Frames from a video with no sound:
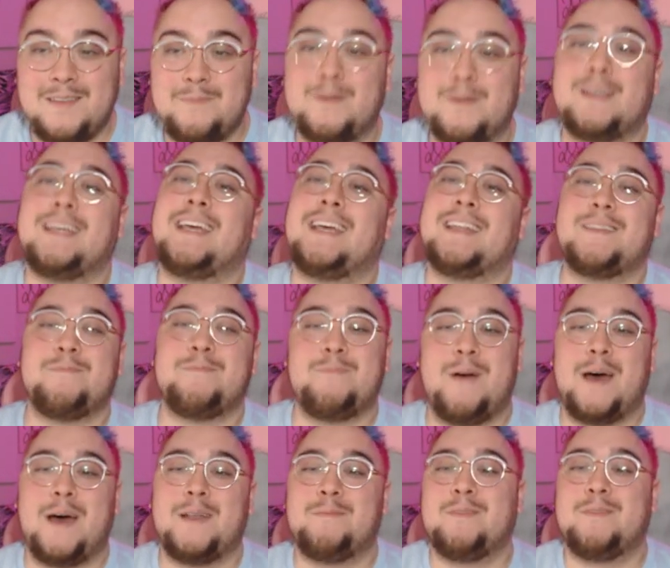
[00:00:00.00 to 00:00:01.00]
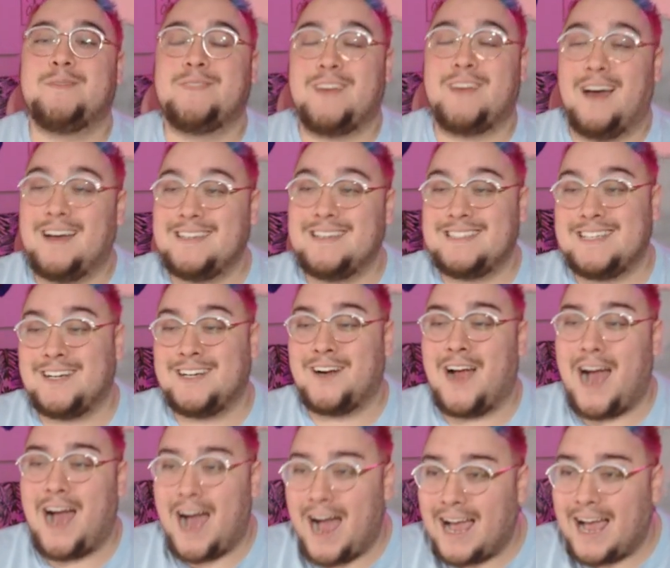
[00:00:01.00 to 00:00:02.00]
putting at the bottom of God tier.
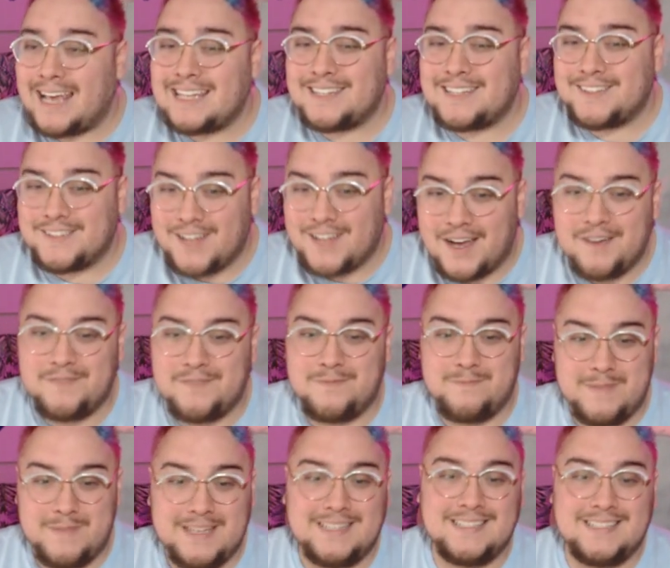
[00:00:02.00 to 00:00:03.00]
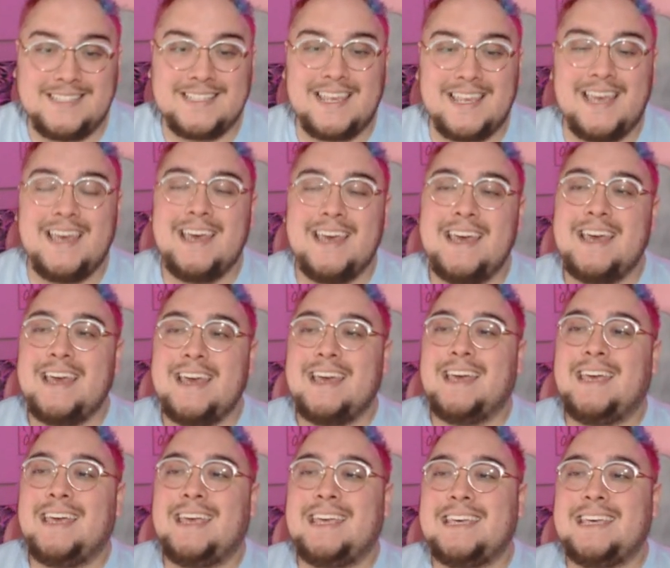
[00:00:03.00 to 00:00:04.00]
I love Minsk.
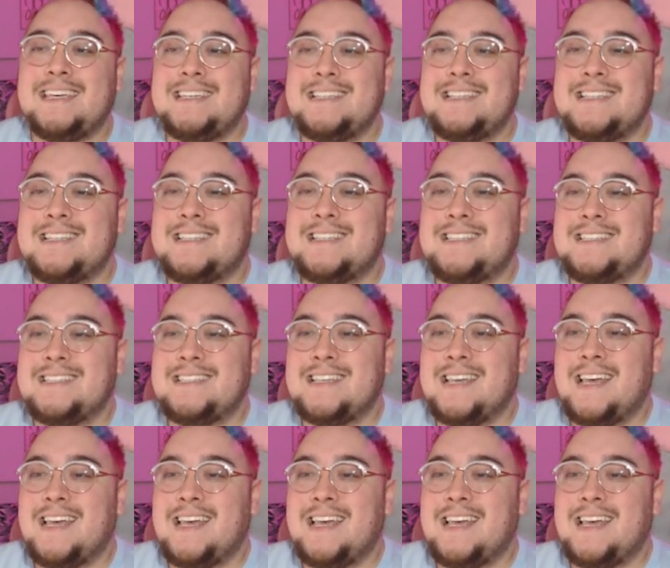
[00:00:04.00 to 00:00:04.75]
He is